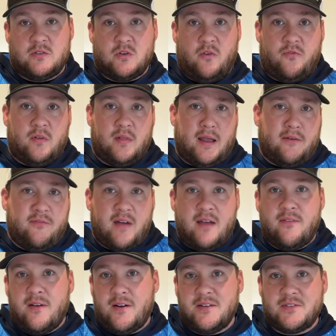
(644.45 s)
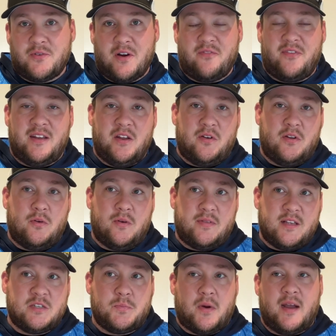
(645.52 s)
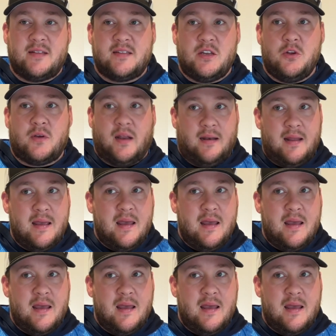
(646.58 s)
So for like 500 square feet, you can do it this price, and you can